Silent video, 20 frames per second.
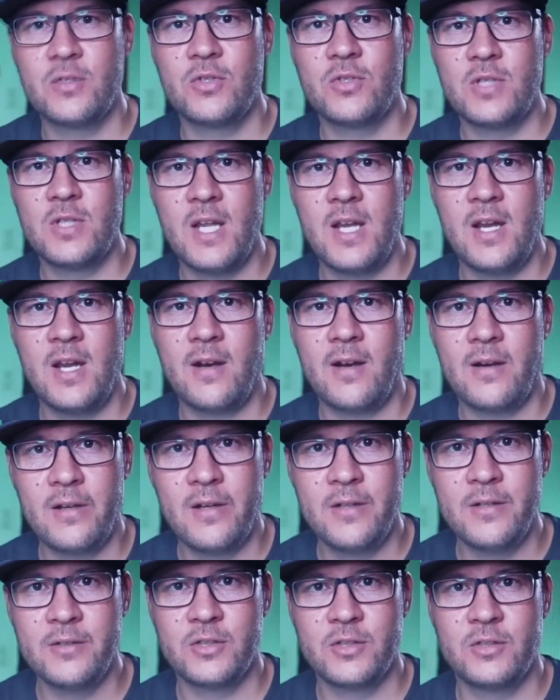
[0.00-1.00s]
to stay
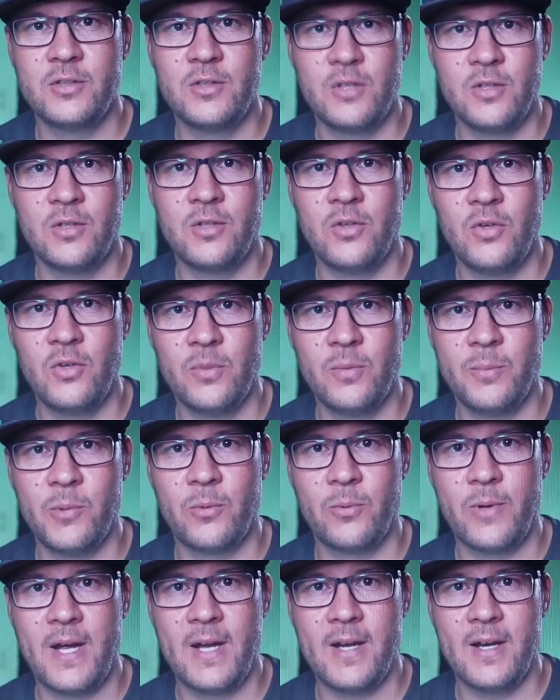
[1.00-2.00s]
close to your normal
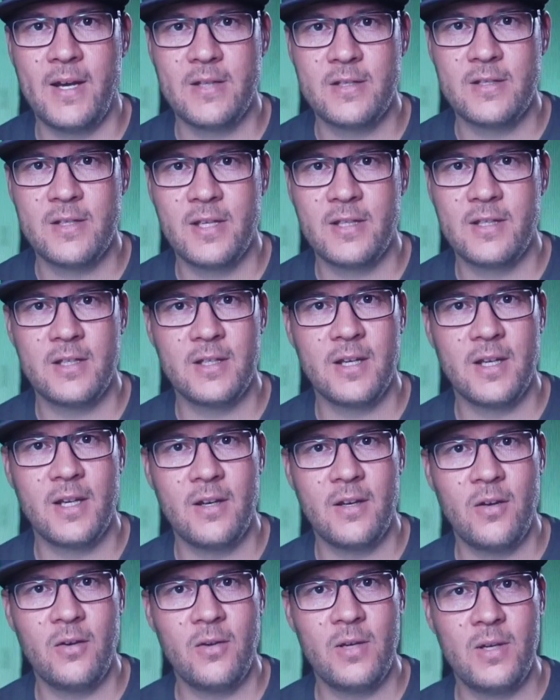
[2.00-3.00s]
ride height setting and
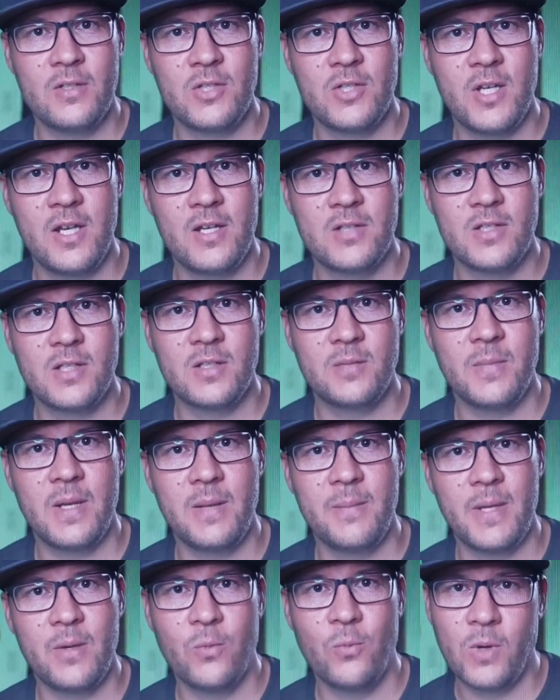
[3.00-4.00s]
only change it
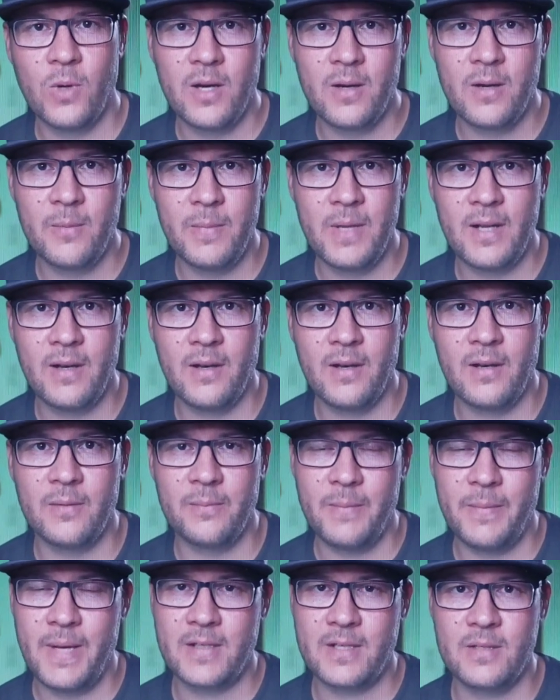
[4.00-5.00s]
maybe 1 mil,
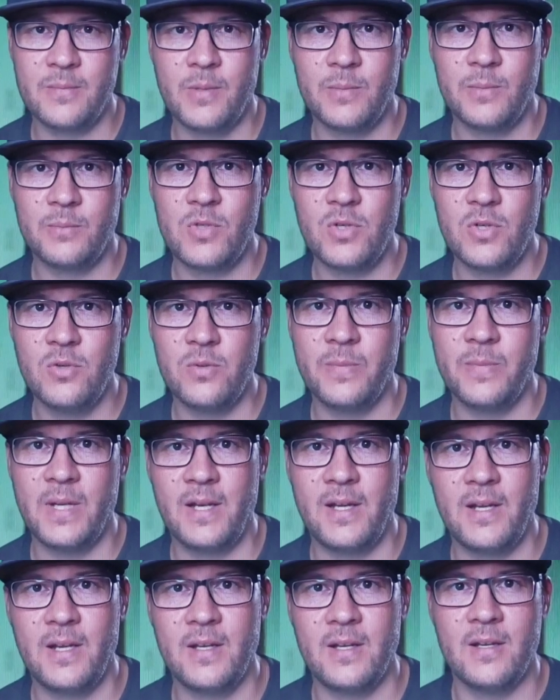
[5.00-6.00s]
maximum 2
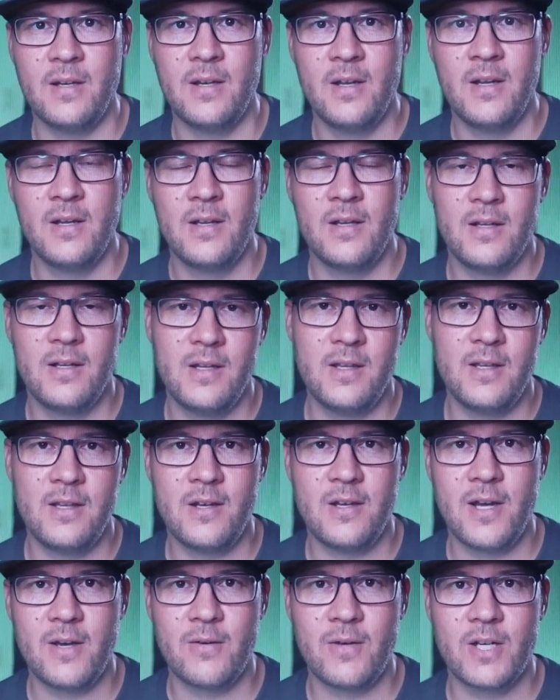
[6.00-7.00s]
mil in either
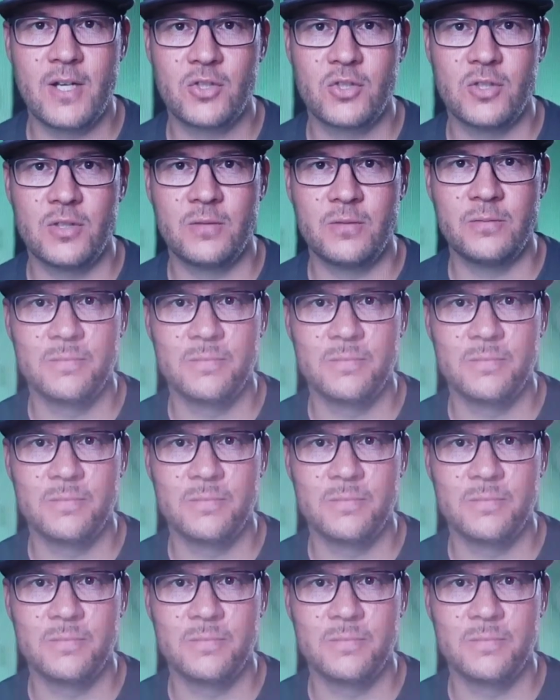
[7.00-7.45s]
direction.